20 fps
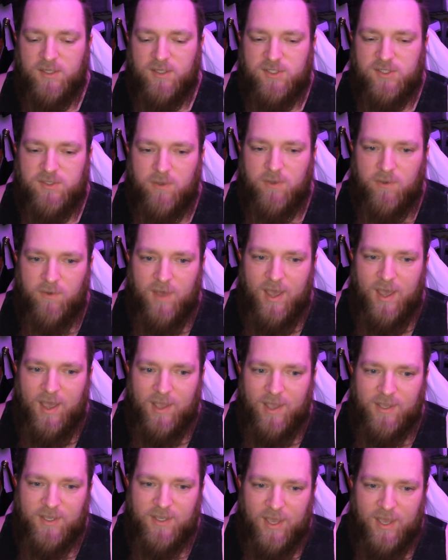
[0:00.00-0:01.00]
So
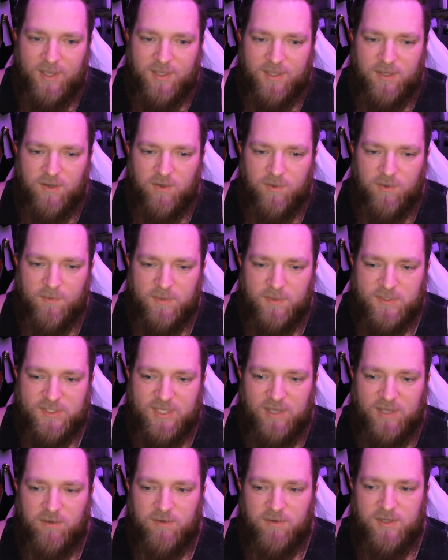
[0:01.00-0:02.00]
I can
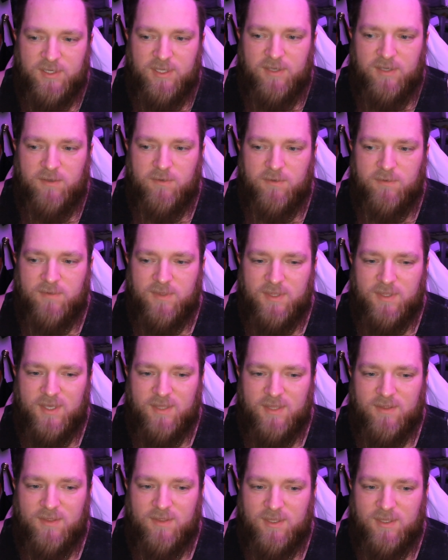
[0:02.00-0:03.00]
almost guarantee you
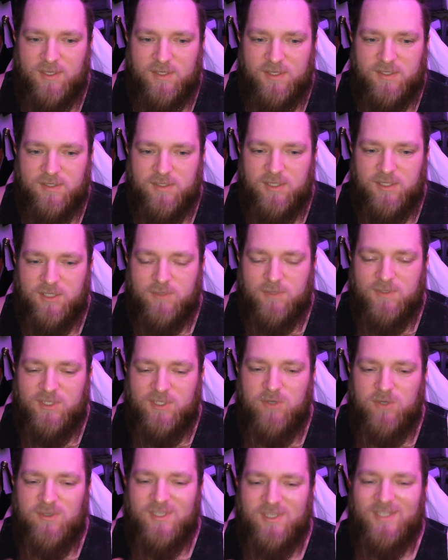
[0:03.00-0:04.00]
that this
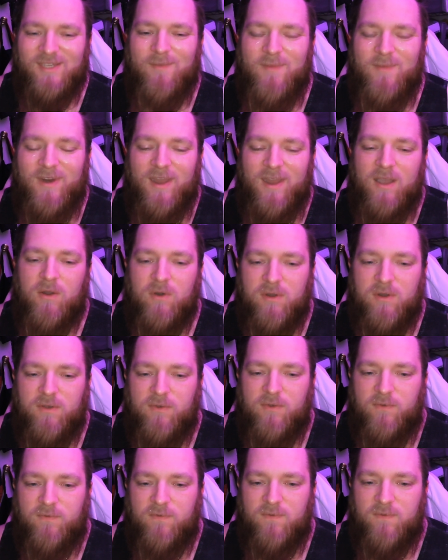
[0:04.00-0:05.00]
was used as a
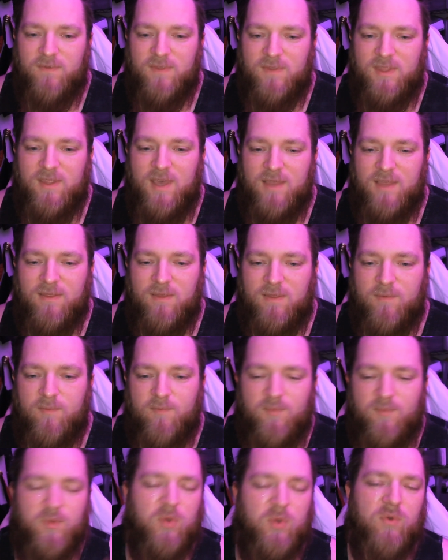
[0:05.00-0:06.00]
narrative that the
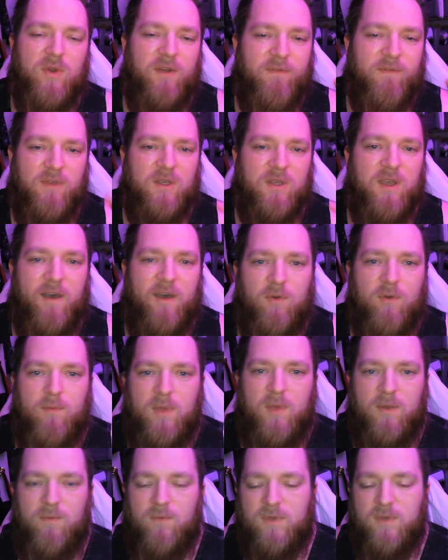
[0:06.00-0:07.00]
boot of the
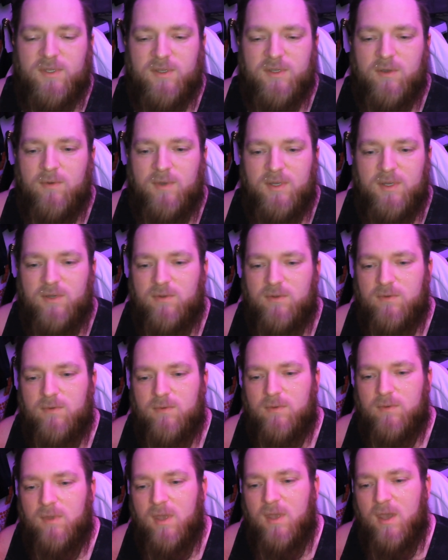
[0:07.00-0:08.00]
government was going
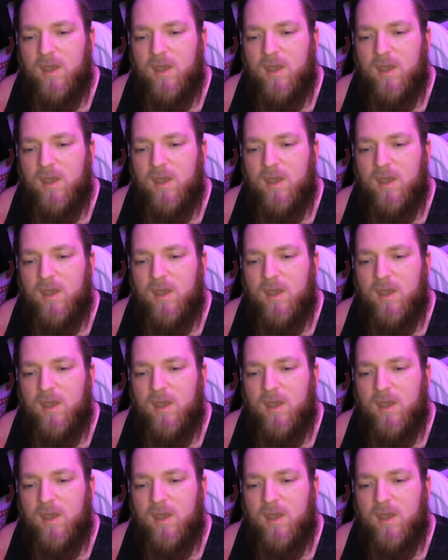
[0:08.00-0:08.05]
to